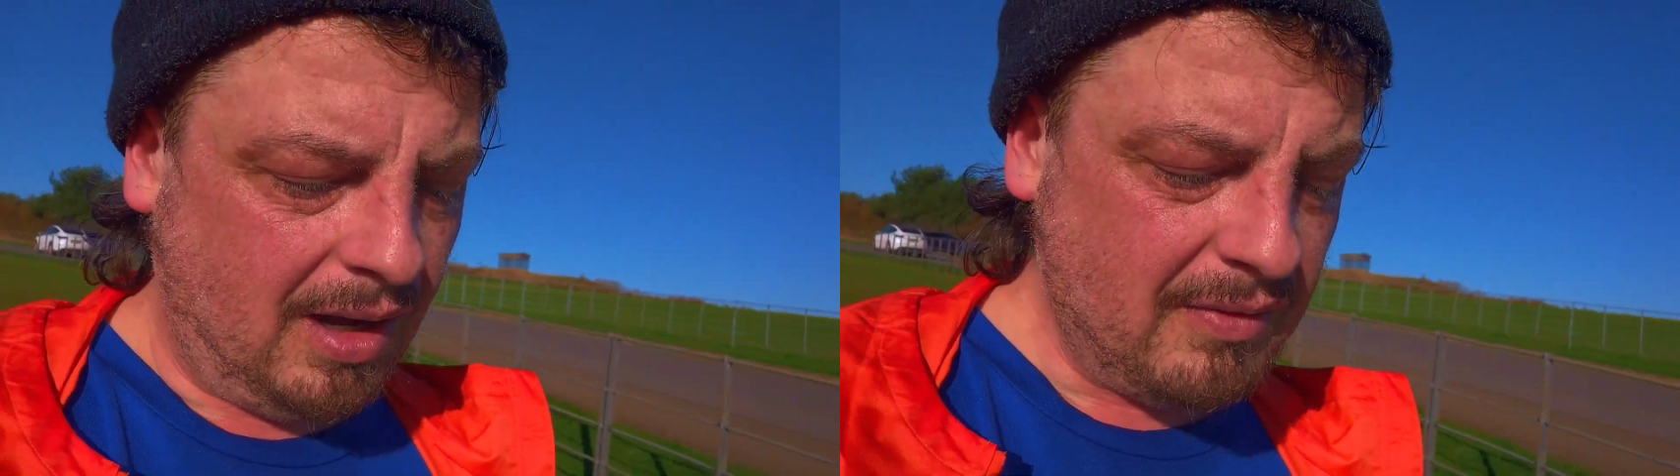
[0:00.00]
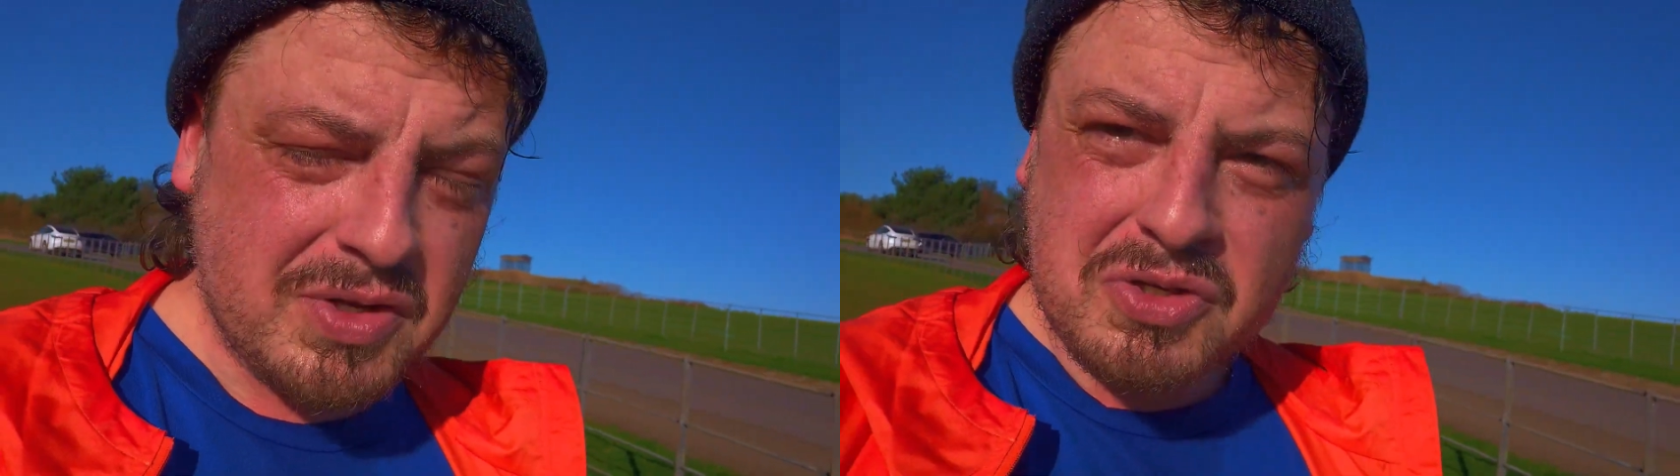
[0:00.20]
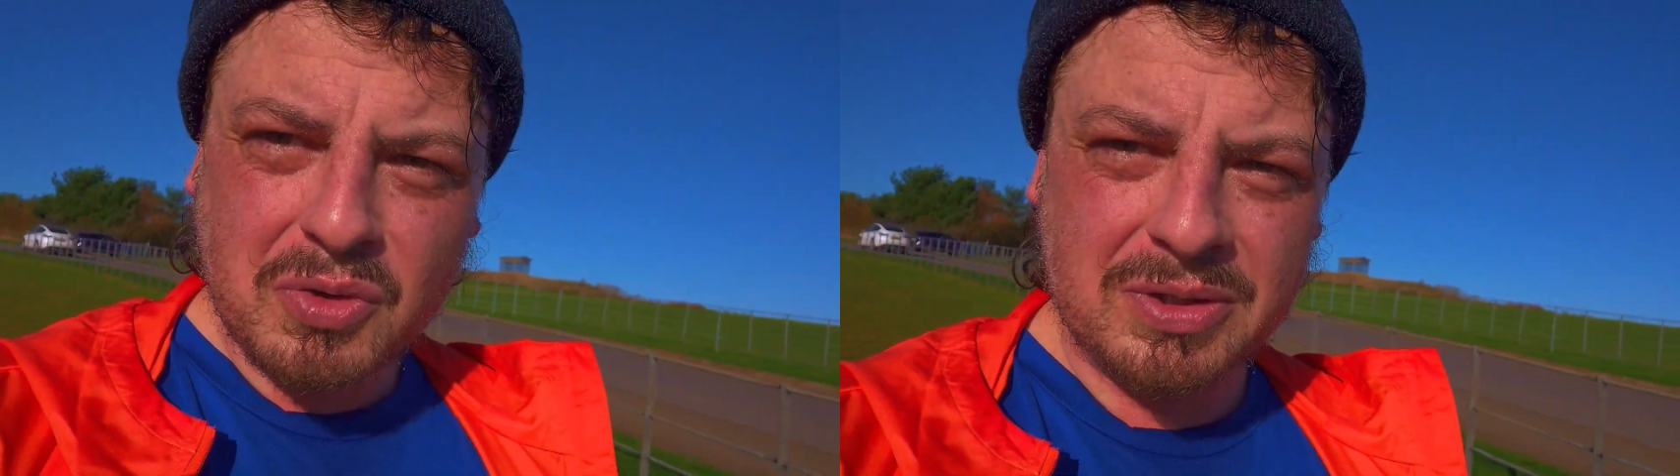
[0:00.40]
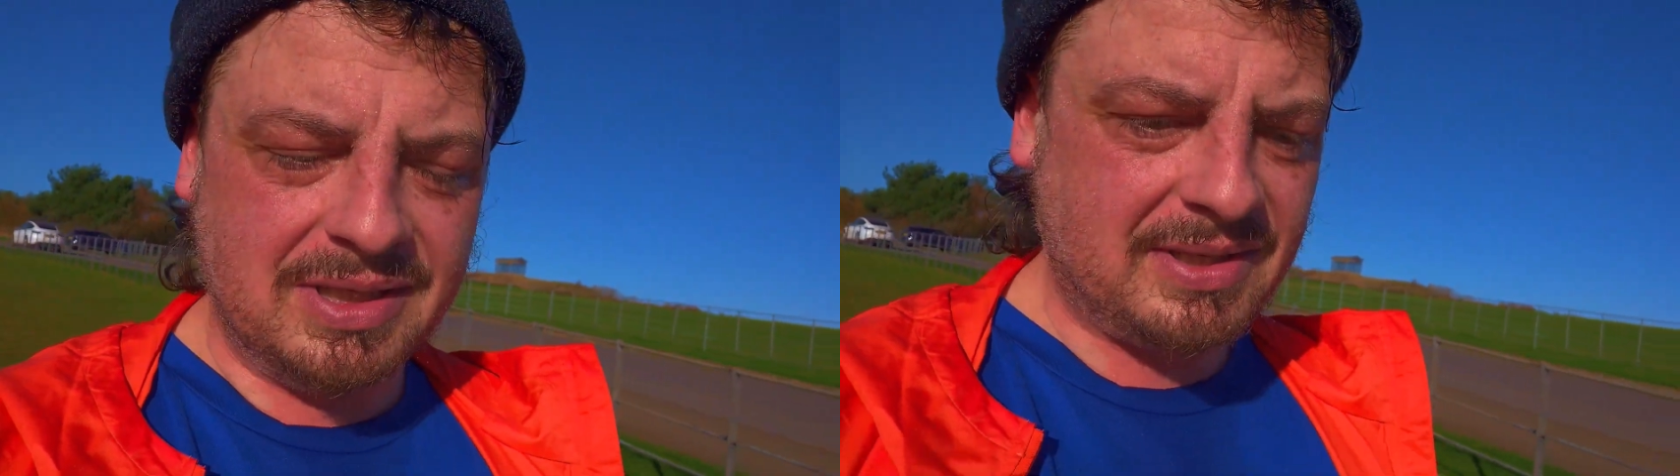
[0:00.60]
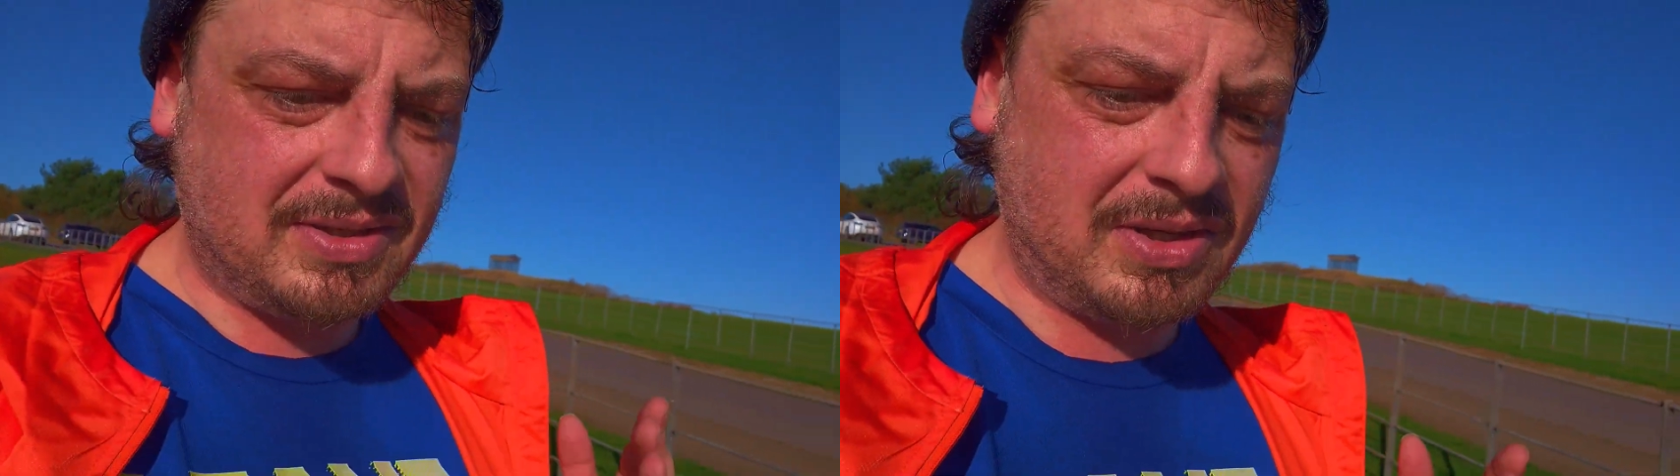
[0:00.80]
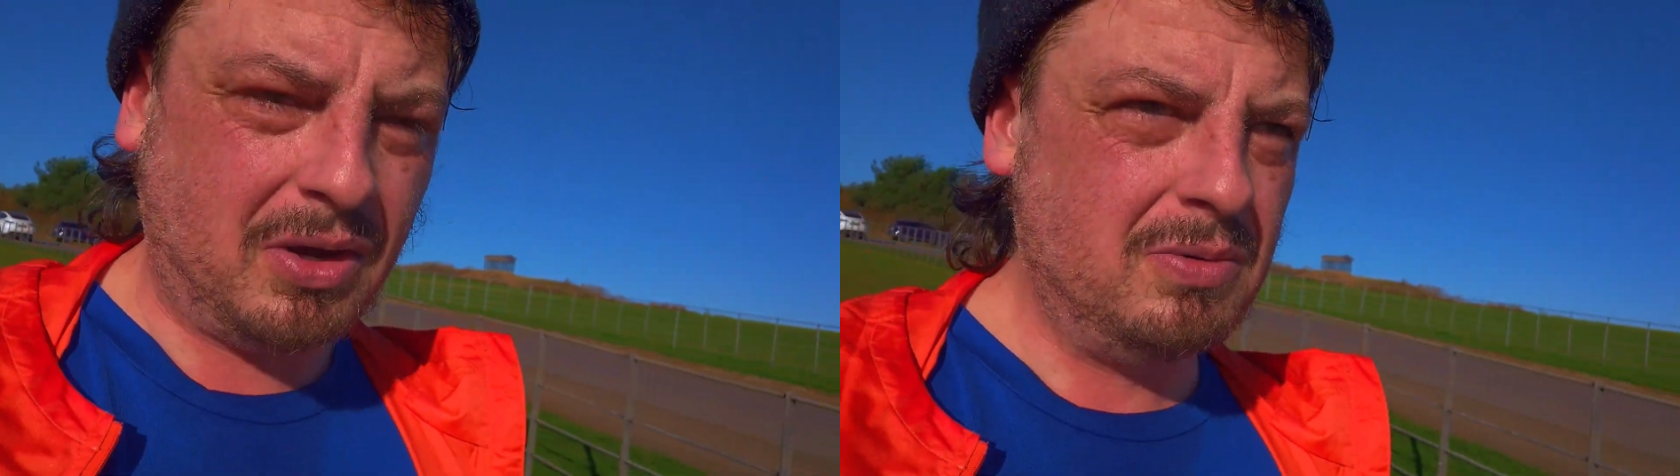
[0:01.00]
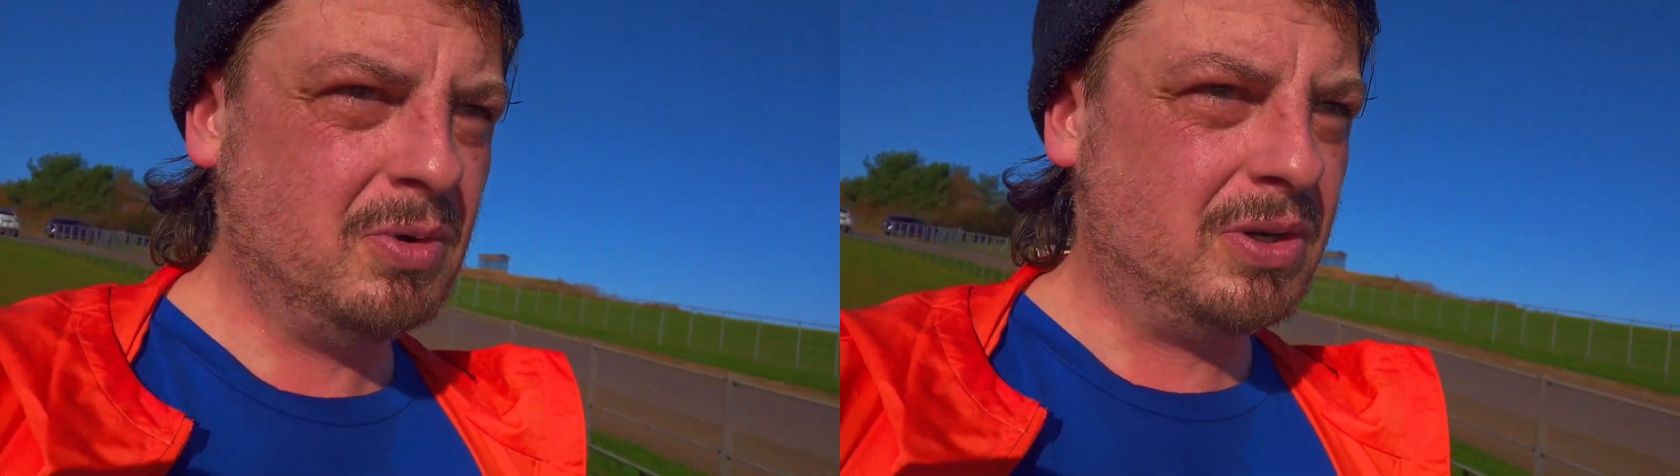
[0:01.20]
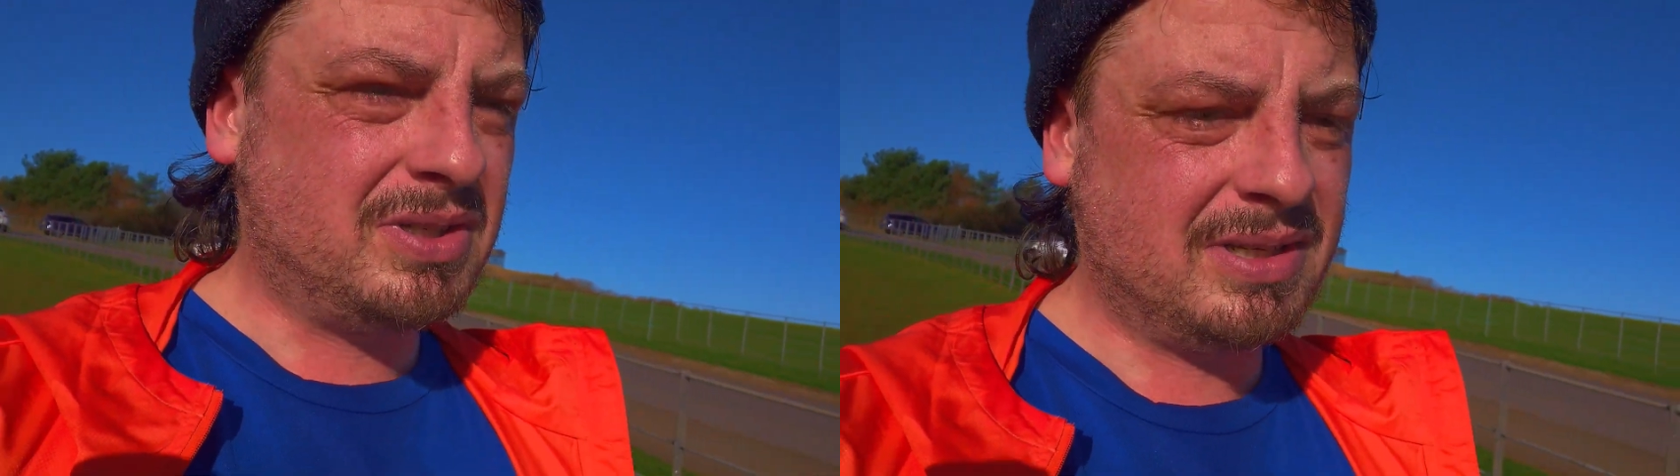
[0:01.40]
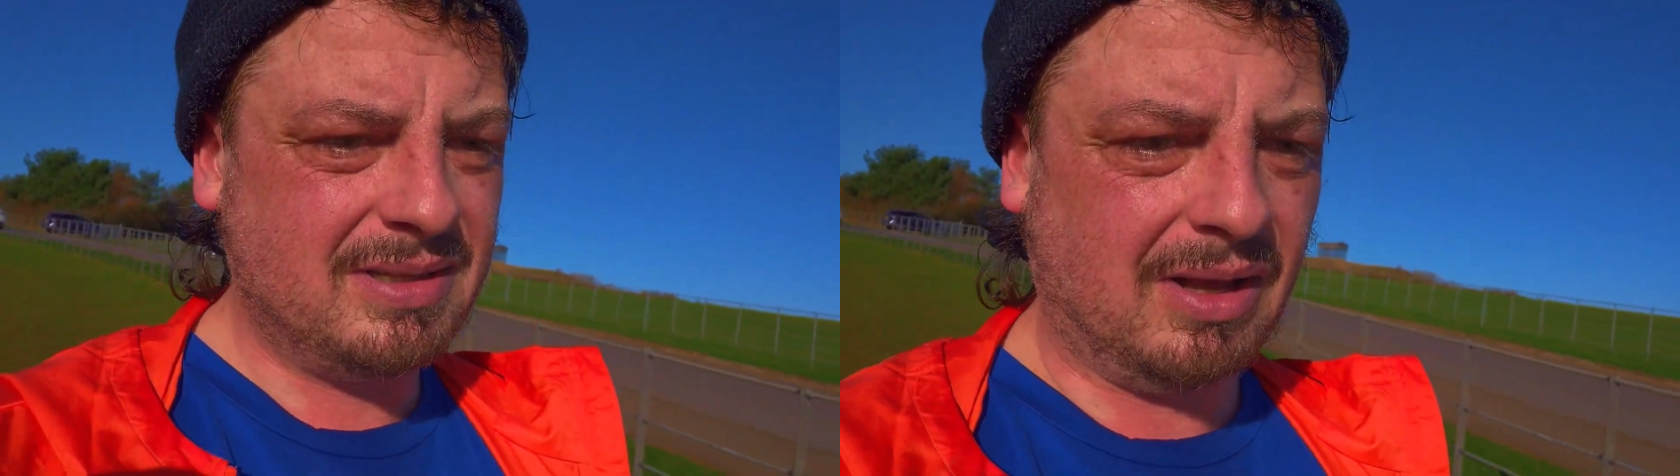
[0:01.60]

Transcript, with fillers: I've enjoyed this so much.